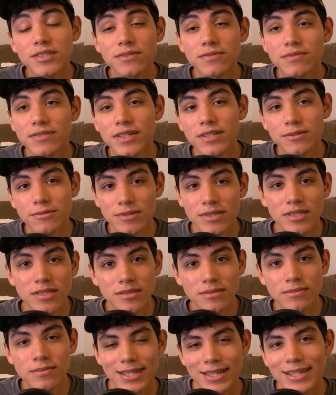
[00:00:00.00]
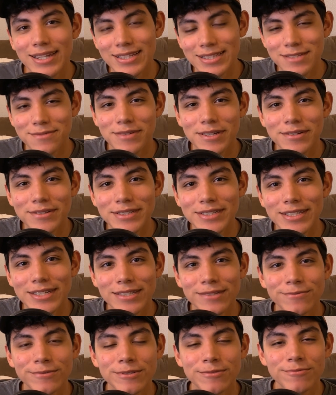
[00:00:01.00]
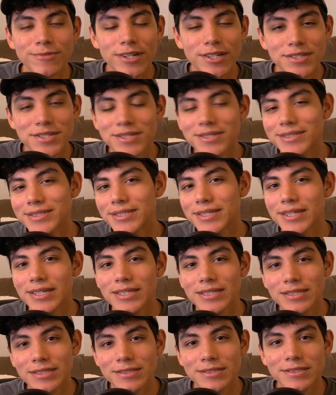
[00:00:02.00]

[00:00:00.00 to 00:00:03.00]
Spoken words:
farewell. And at the very end, when Roger is saying his